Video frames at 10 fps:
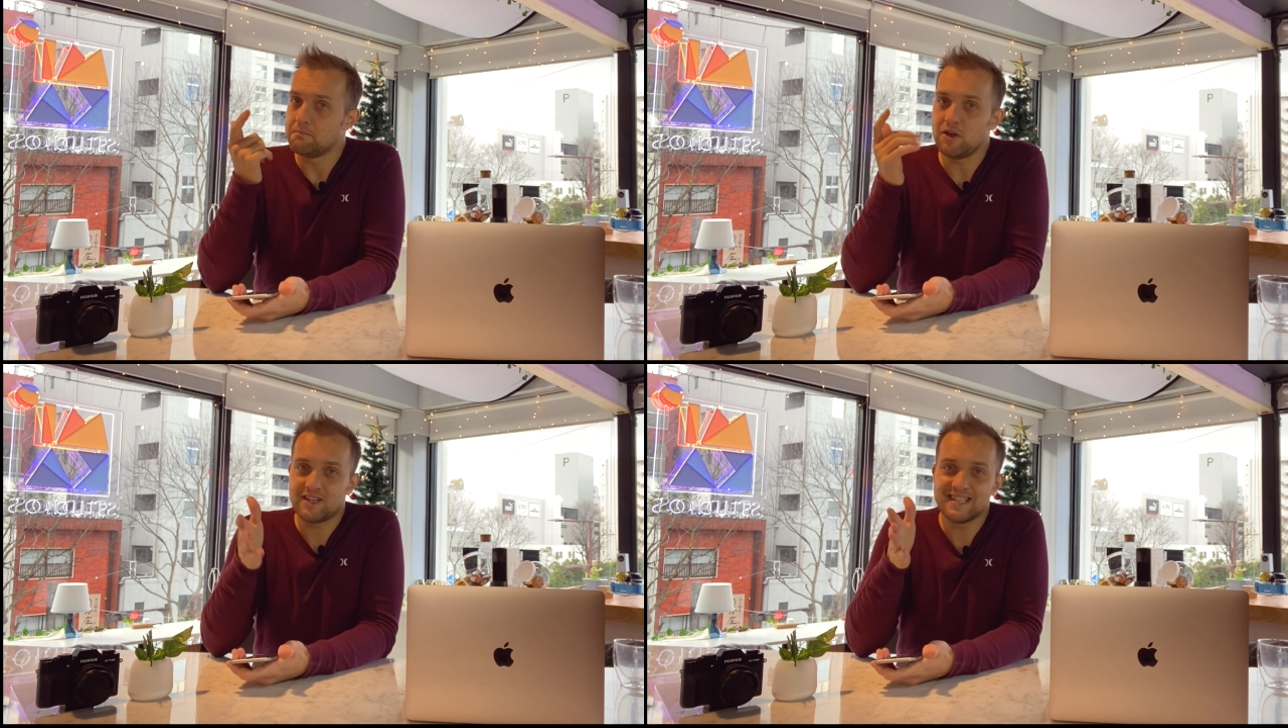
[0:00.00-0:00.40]

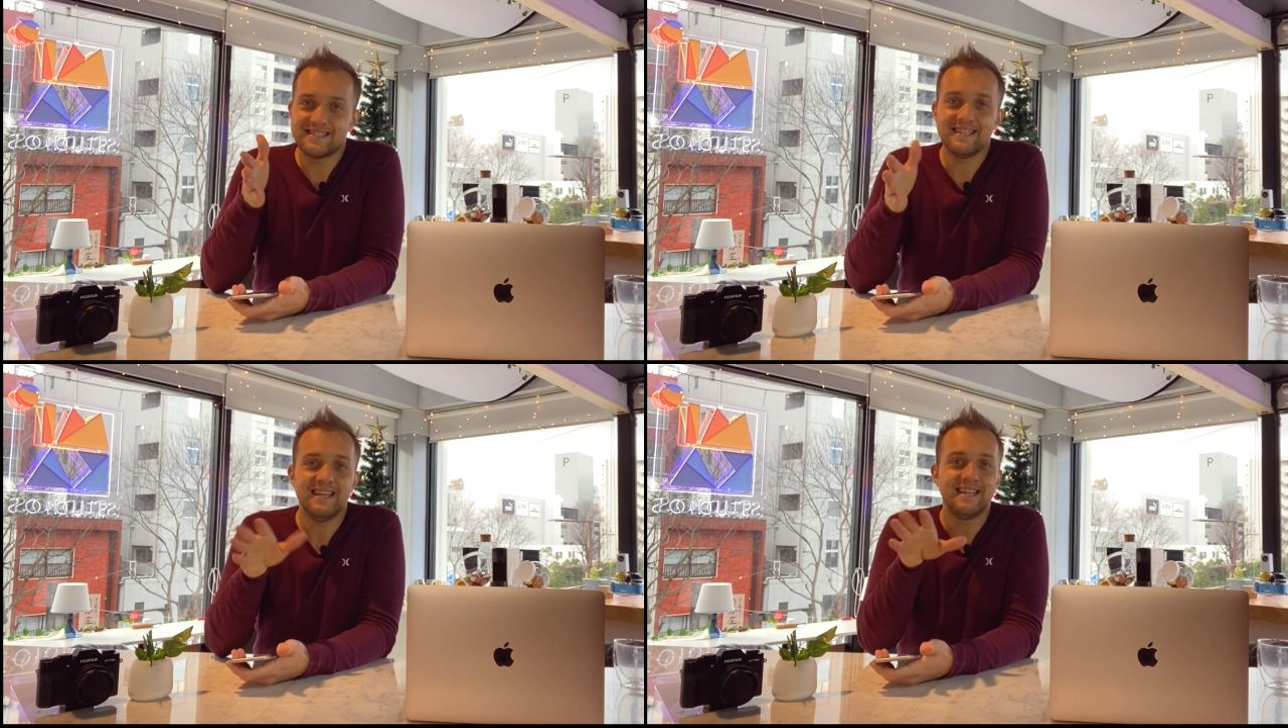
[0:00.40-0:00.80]
But you can
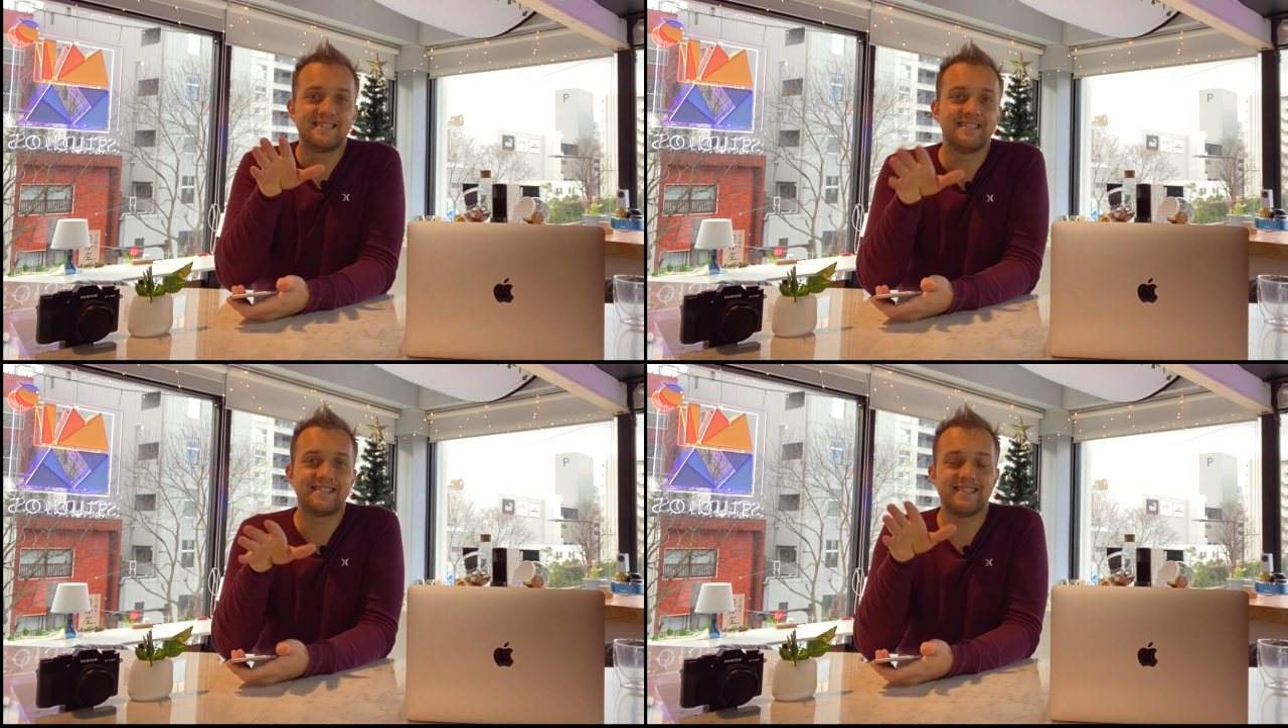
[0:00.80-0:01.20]
see it's
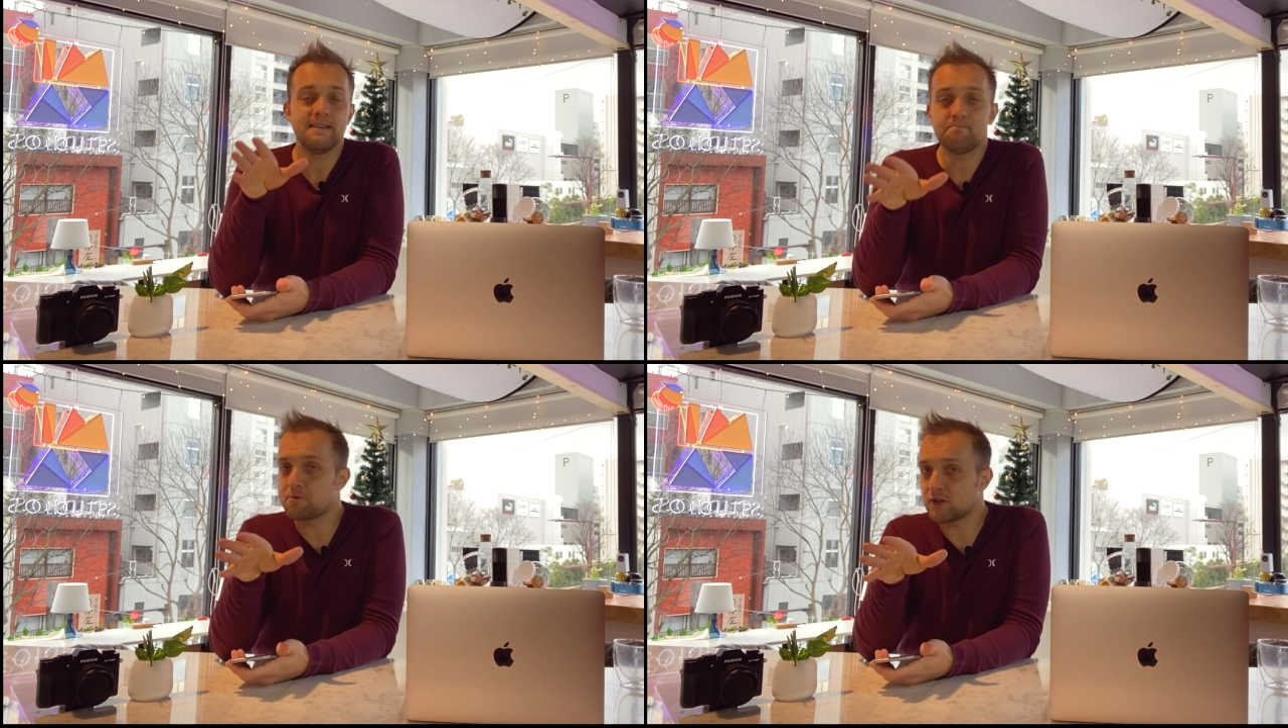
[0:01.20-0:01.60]
the
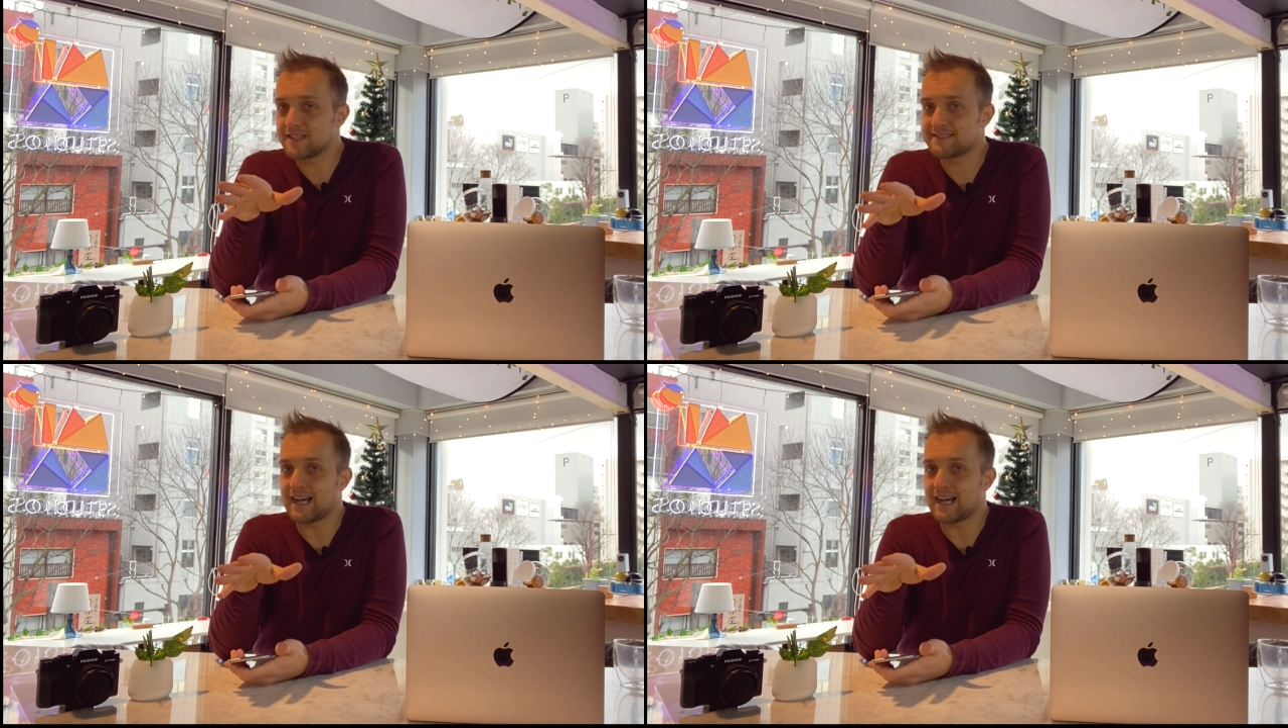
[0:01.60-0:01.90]
same process